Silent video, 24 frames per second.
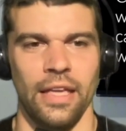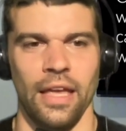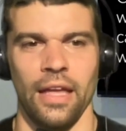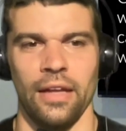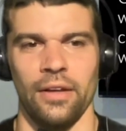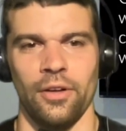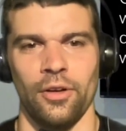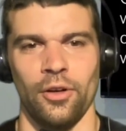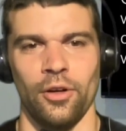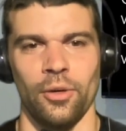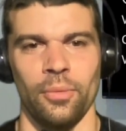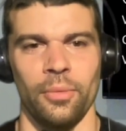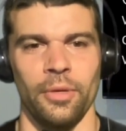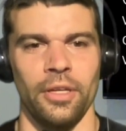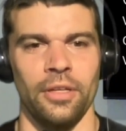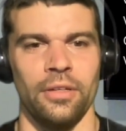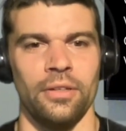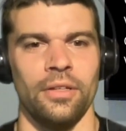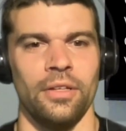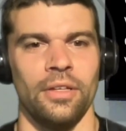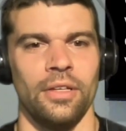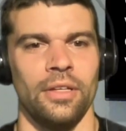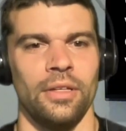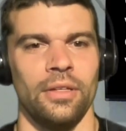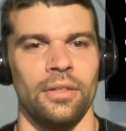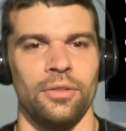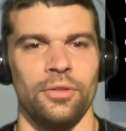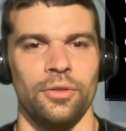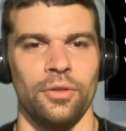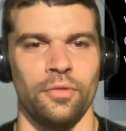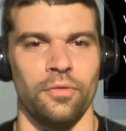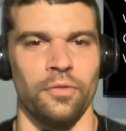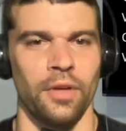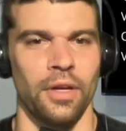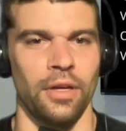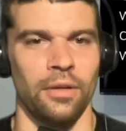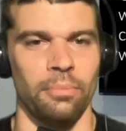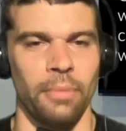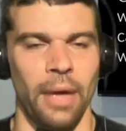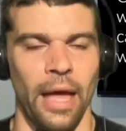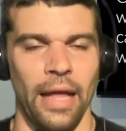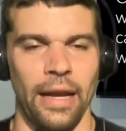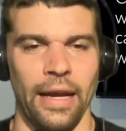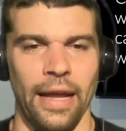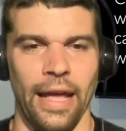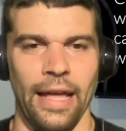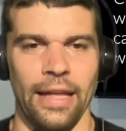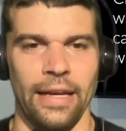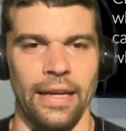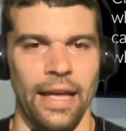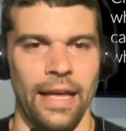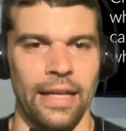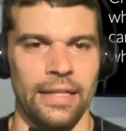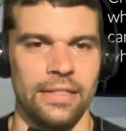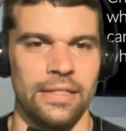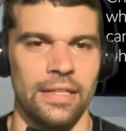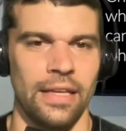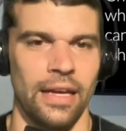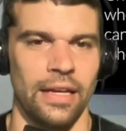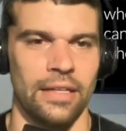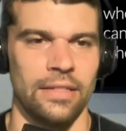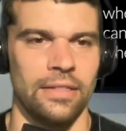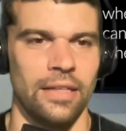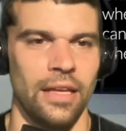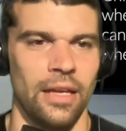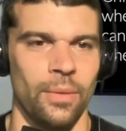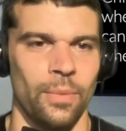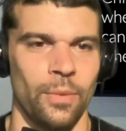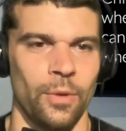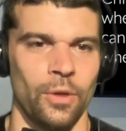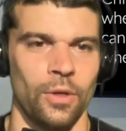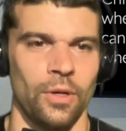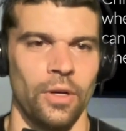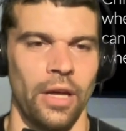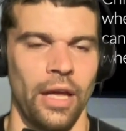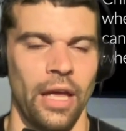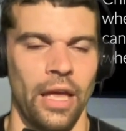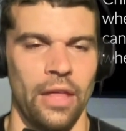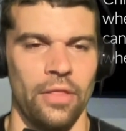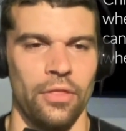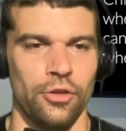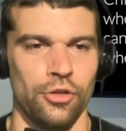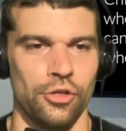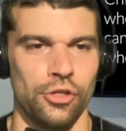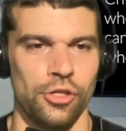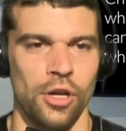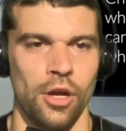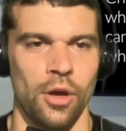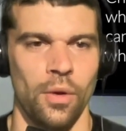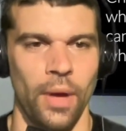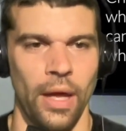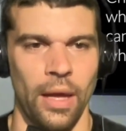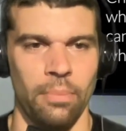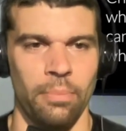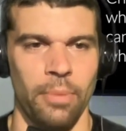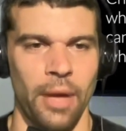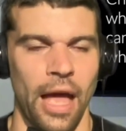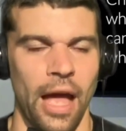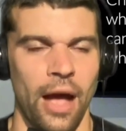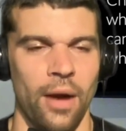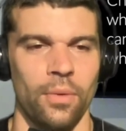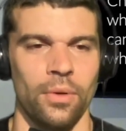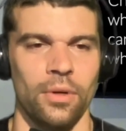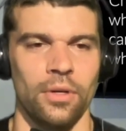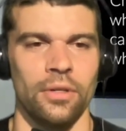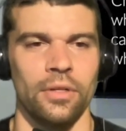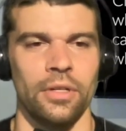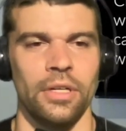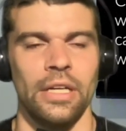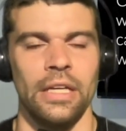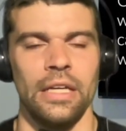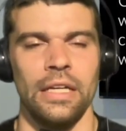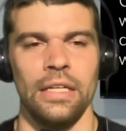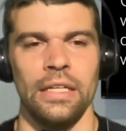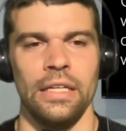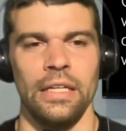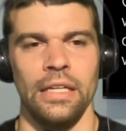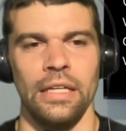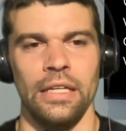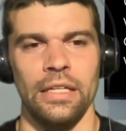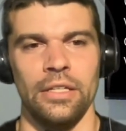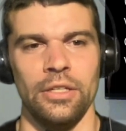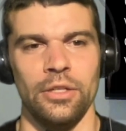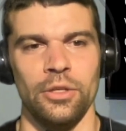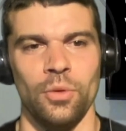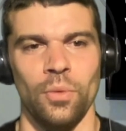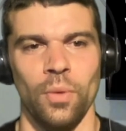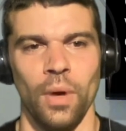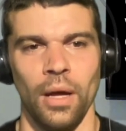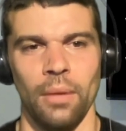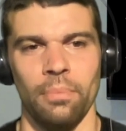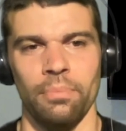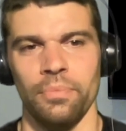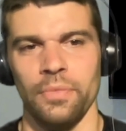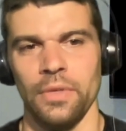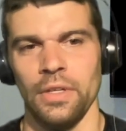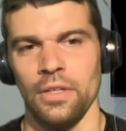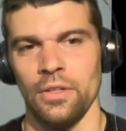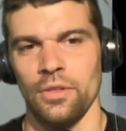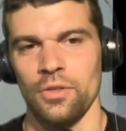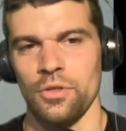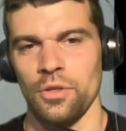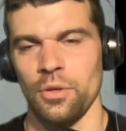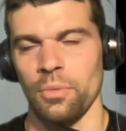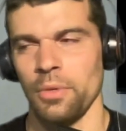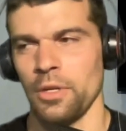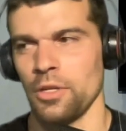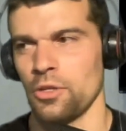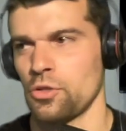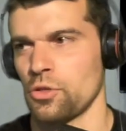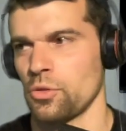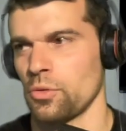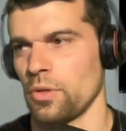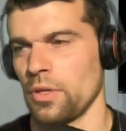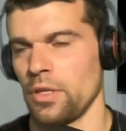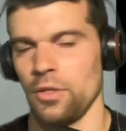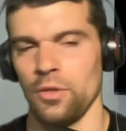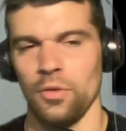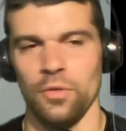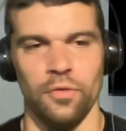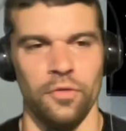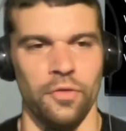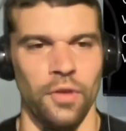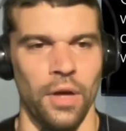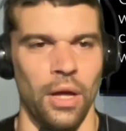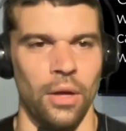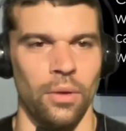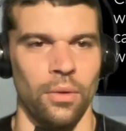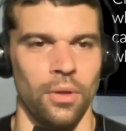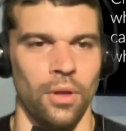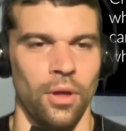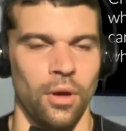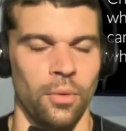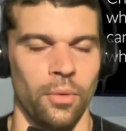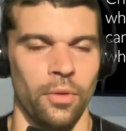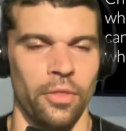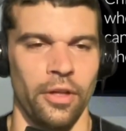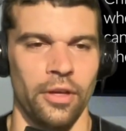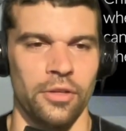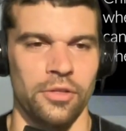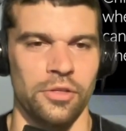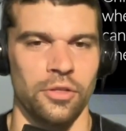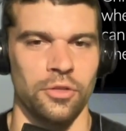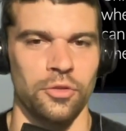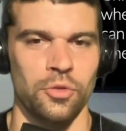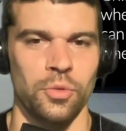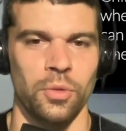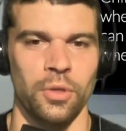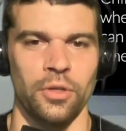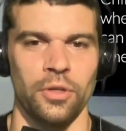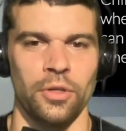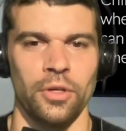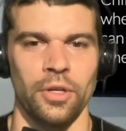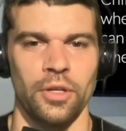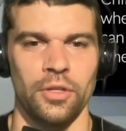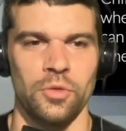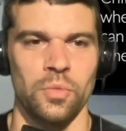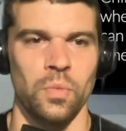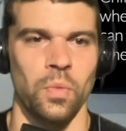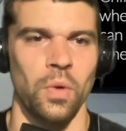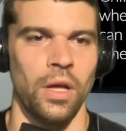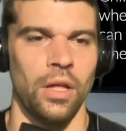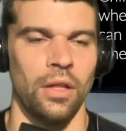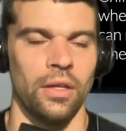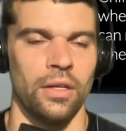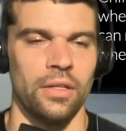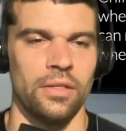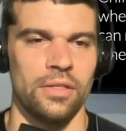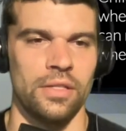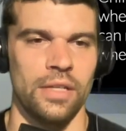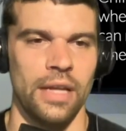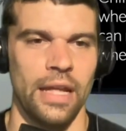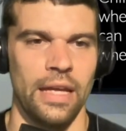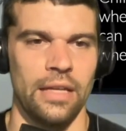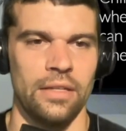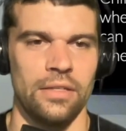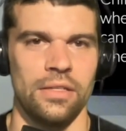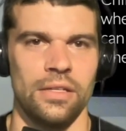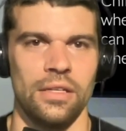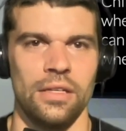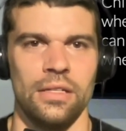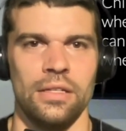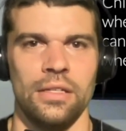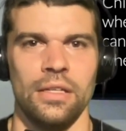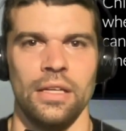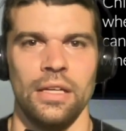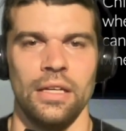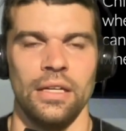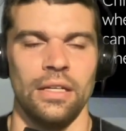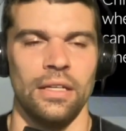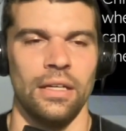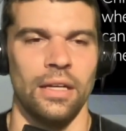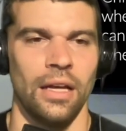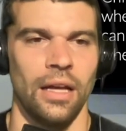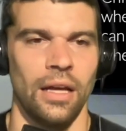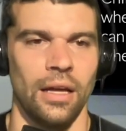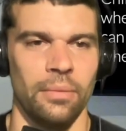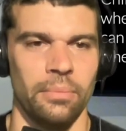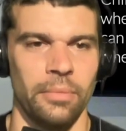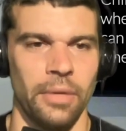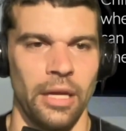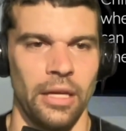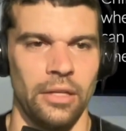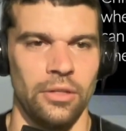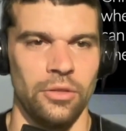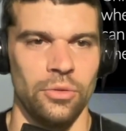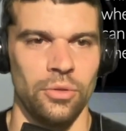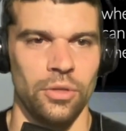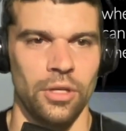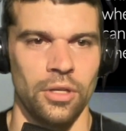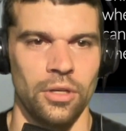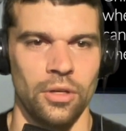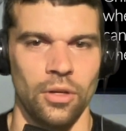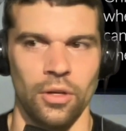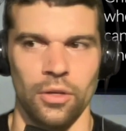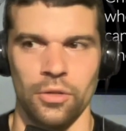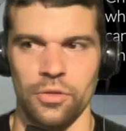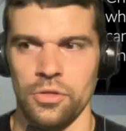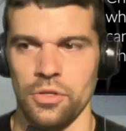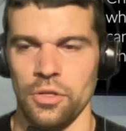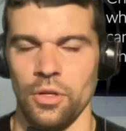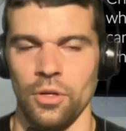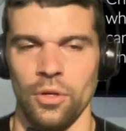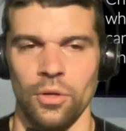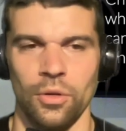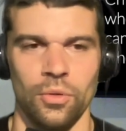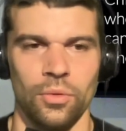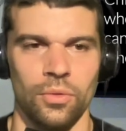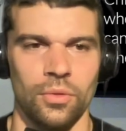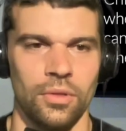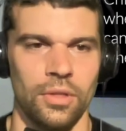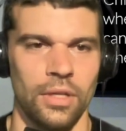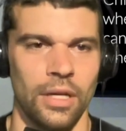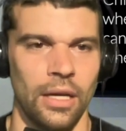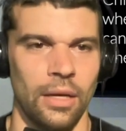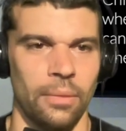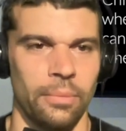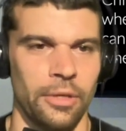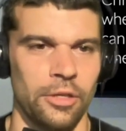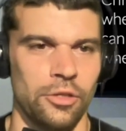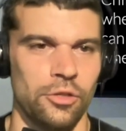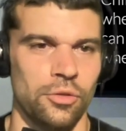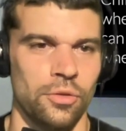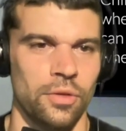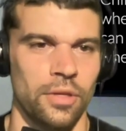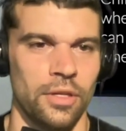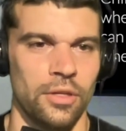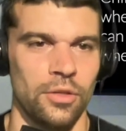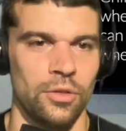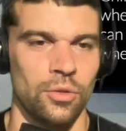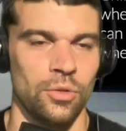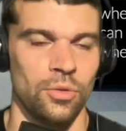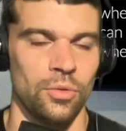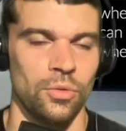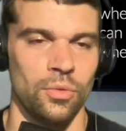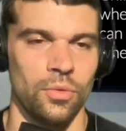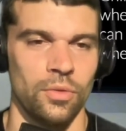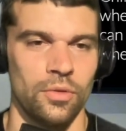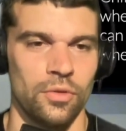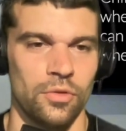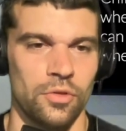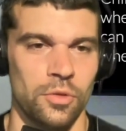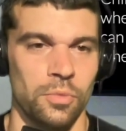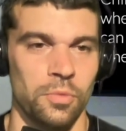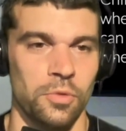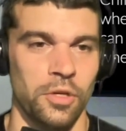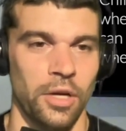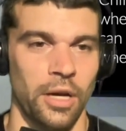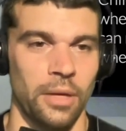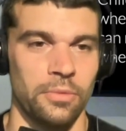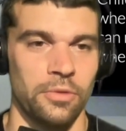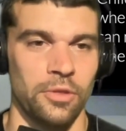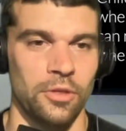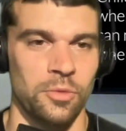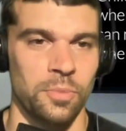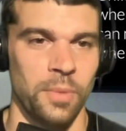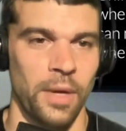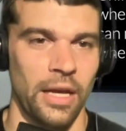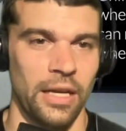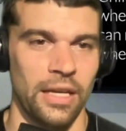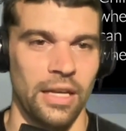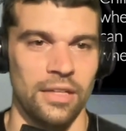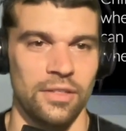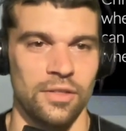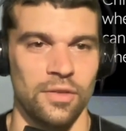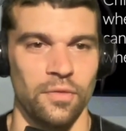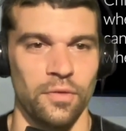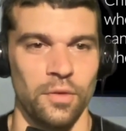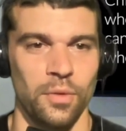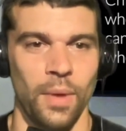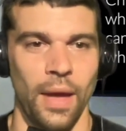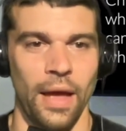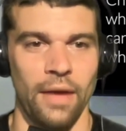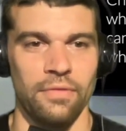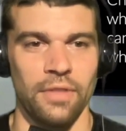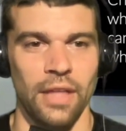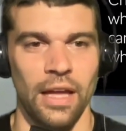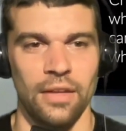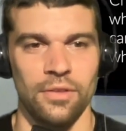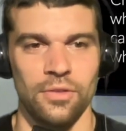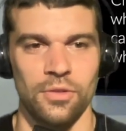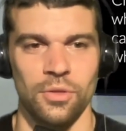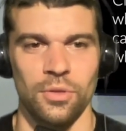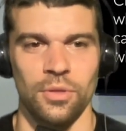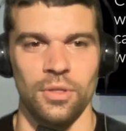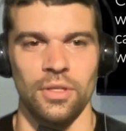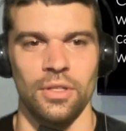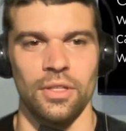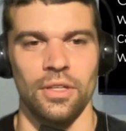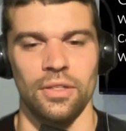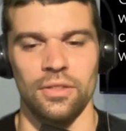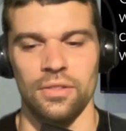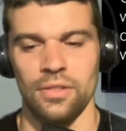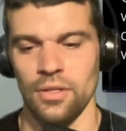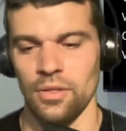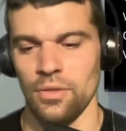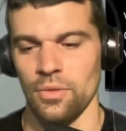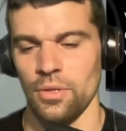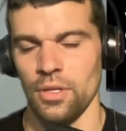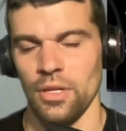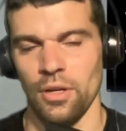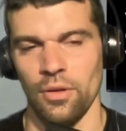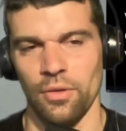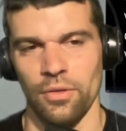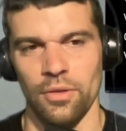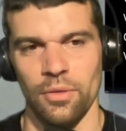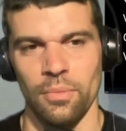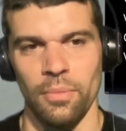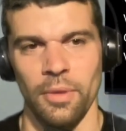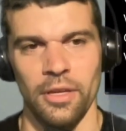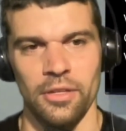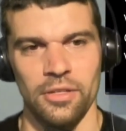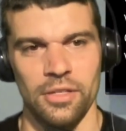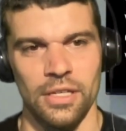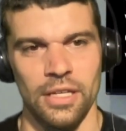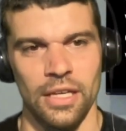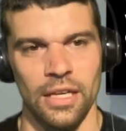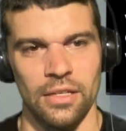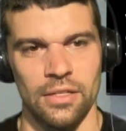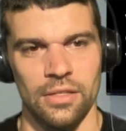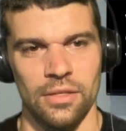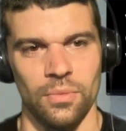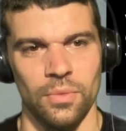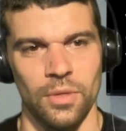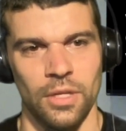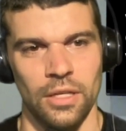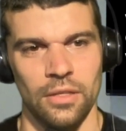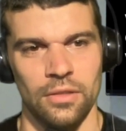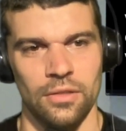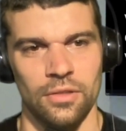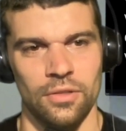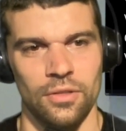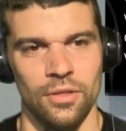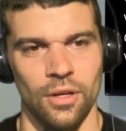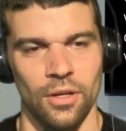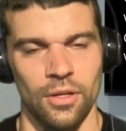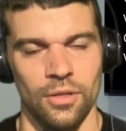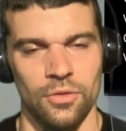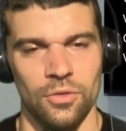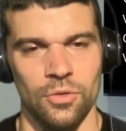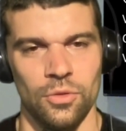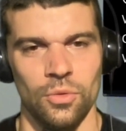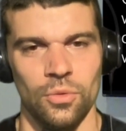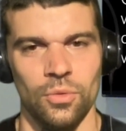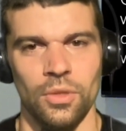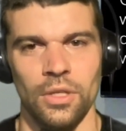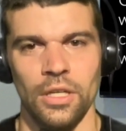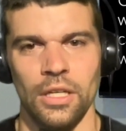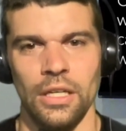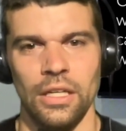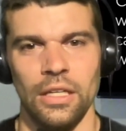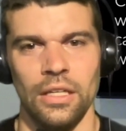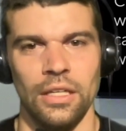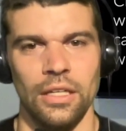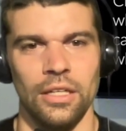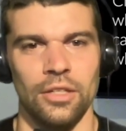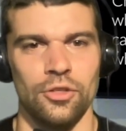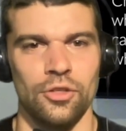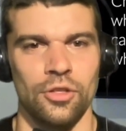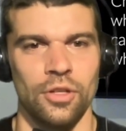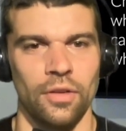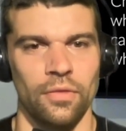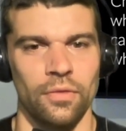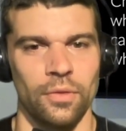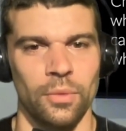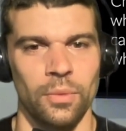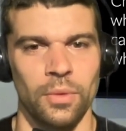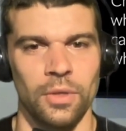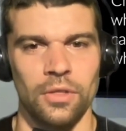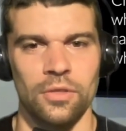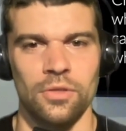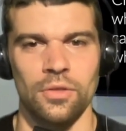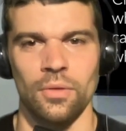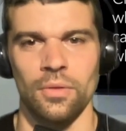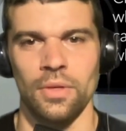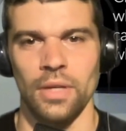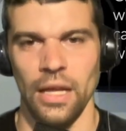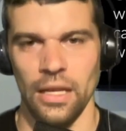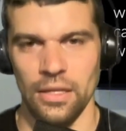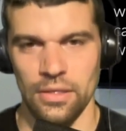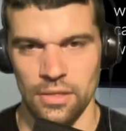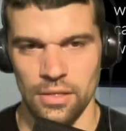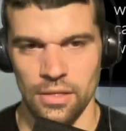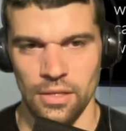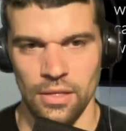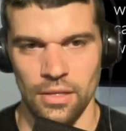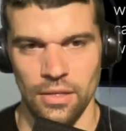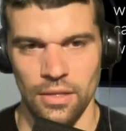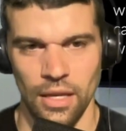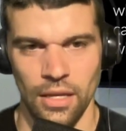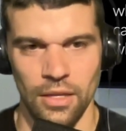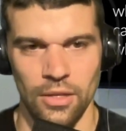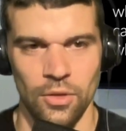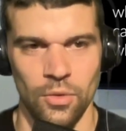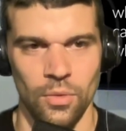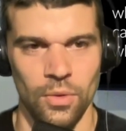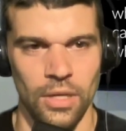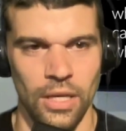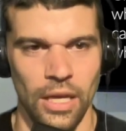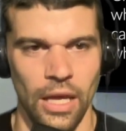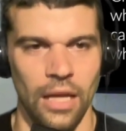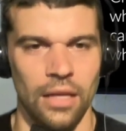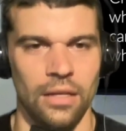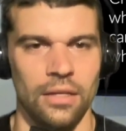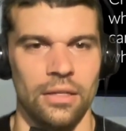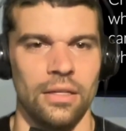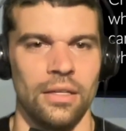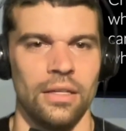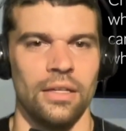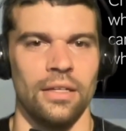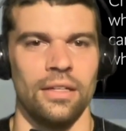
Ken Urban you can follow Matt at EdTechNeighbor and the show at Power EDU Up. So make sure that you follow along with us on Twitter as well as Nancy. Um, and you can also uh, make sure that you subscribe to this podcast if you have not, so you can continue to hear the amazing guests that we get to talk to each and every week. So, Nancy, thank you again.